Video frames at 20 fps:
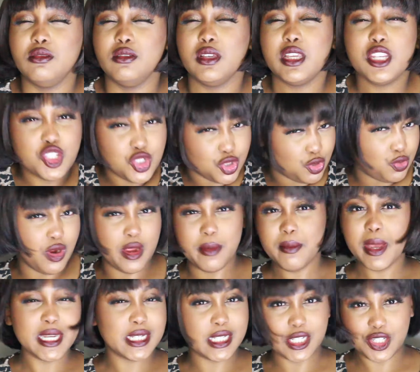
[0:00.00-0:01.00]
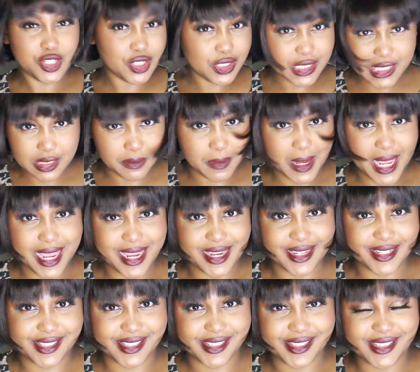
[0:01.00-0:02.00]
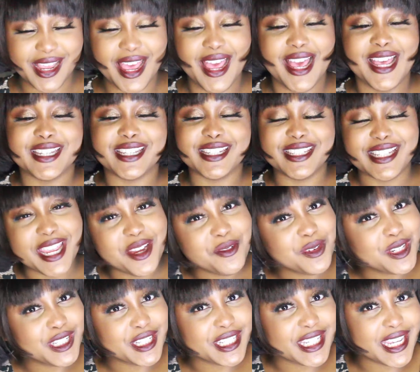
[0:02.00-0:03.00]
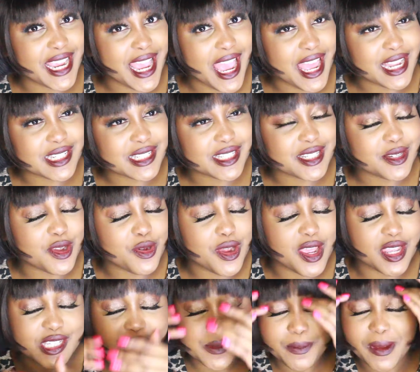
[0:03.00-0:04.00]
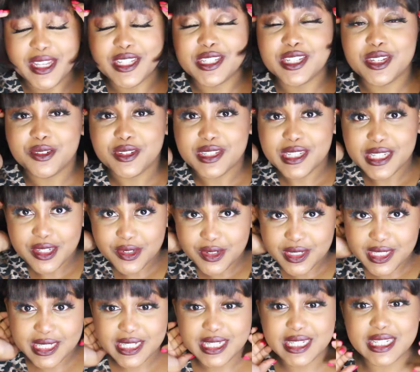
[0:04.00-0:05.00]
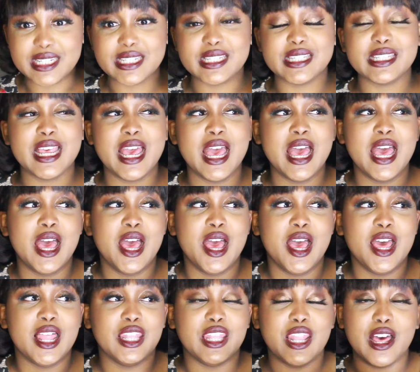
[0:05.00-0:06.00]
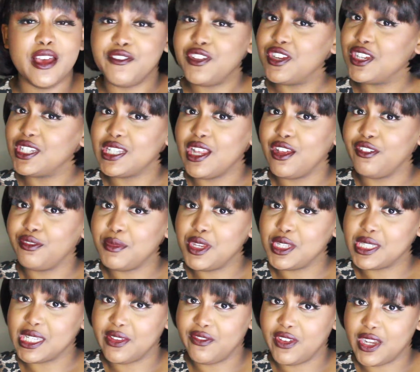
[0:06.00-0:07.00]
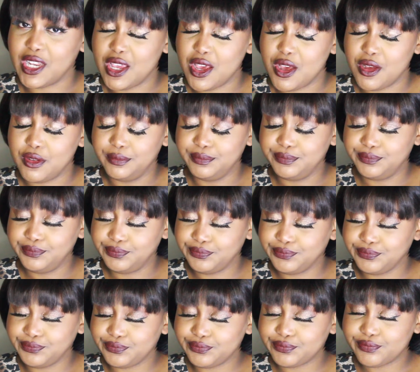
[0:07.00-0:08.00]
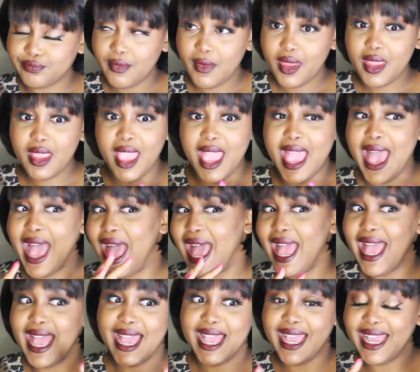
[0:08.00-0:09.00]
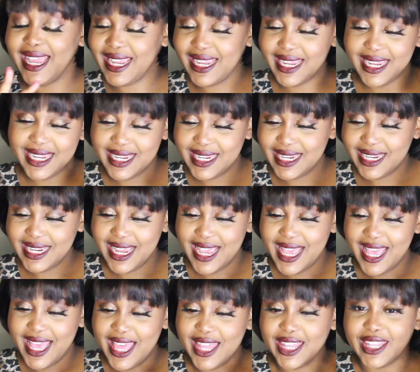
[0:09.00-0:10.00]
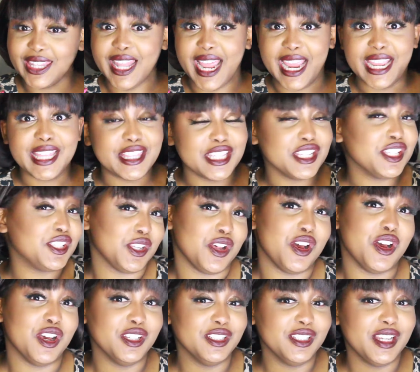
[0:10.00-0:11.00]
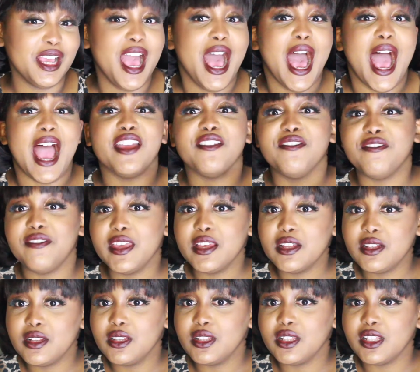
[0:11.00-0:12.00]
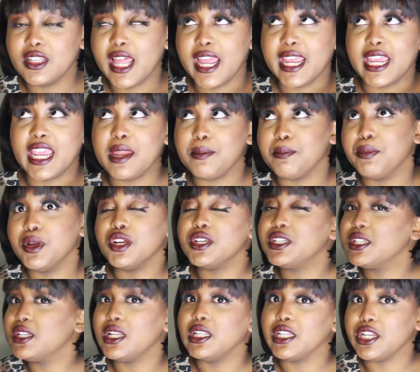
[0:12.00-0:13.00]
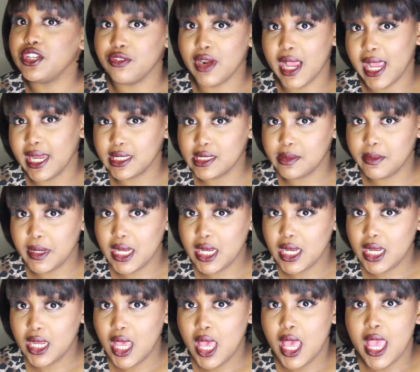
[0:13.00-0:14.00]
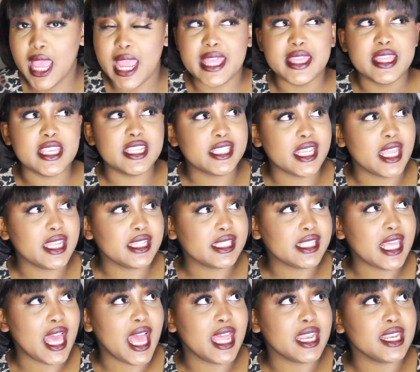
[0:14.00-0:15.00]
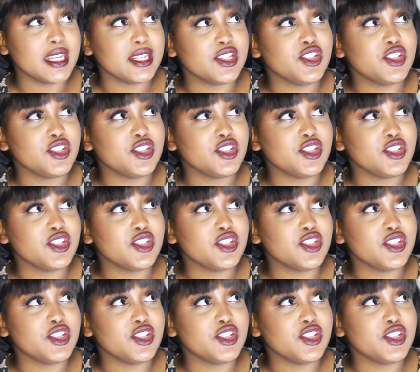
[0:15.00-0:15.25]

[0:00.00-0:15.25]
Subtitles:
enjoy my digital space. Today we're looking at Espacio Dios's Love Yourself music video. I like this song. I feel like it personally drags me in the sense that,